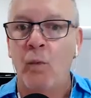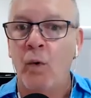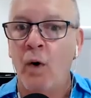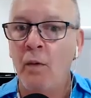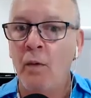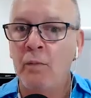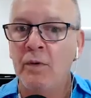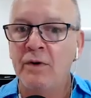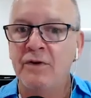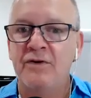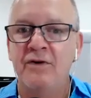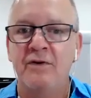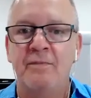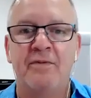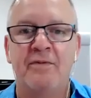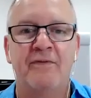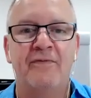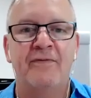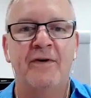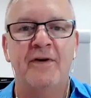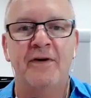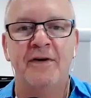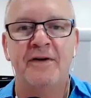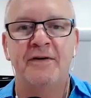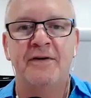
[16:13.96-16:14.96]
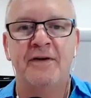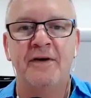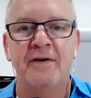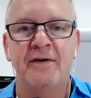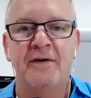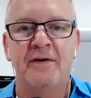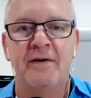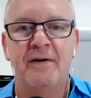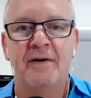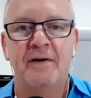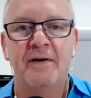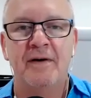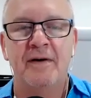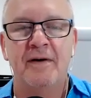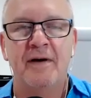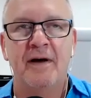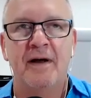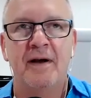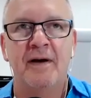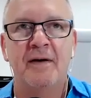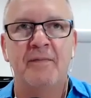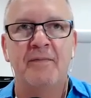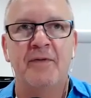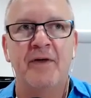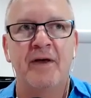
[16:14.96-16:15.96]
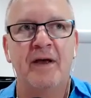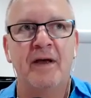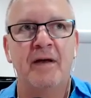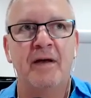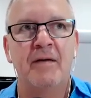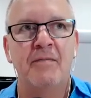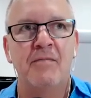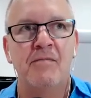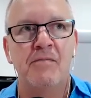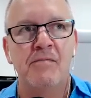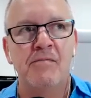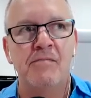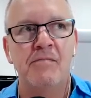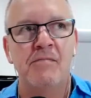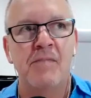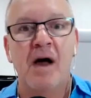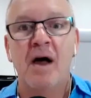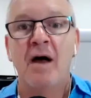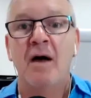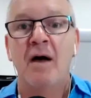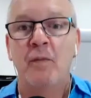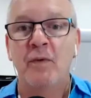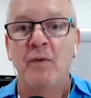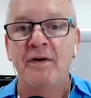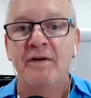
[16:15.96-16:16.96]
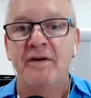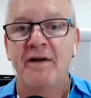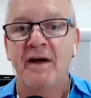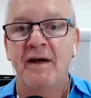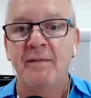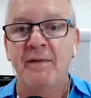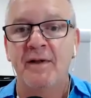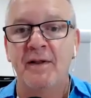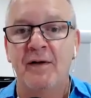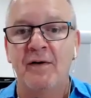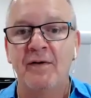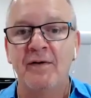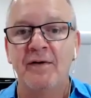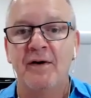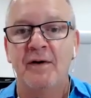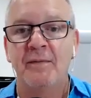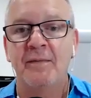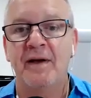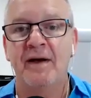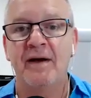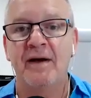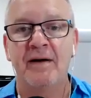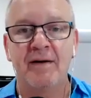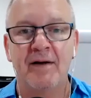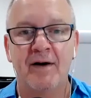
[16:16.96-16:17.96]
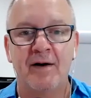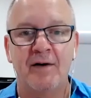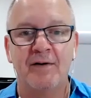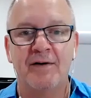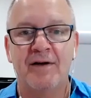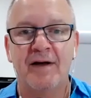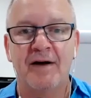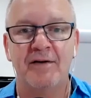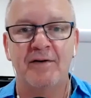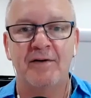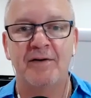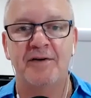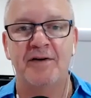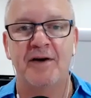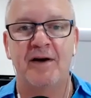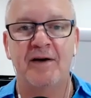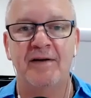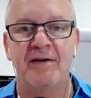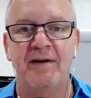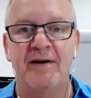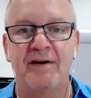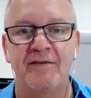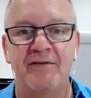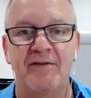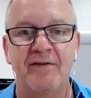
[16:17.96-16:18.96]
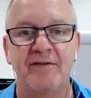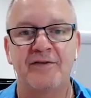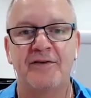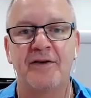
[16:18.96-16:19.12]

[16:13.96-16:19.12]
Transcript: What would you prefer to do? And I'm thinking, wouldn't take me long. I'll be going, I'll cut her toenails.